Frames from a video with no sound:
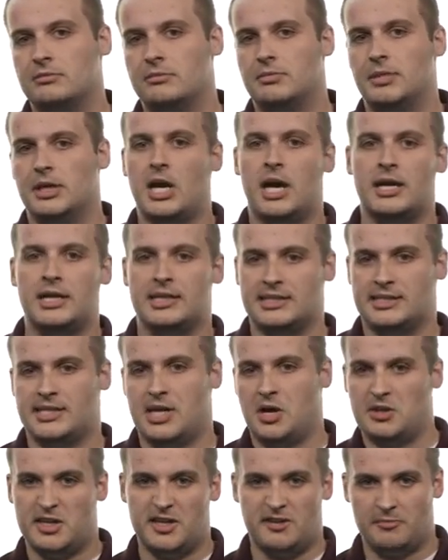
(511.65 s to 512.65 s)
but not
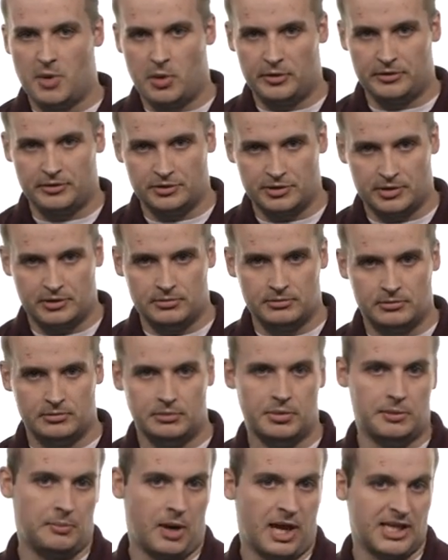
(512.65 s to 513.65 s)
necessarily if both are true,
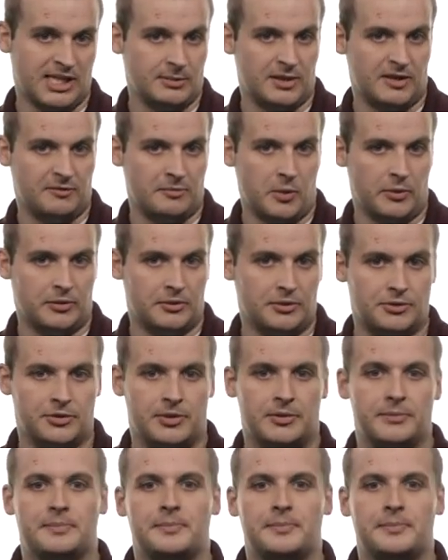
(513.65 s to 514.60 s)
but possibly if both are true.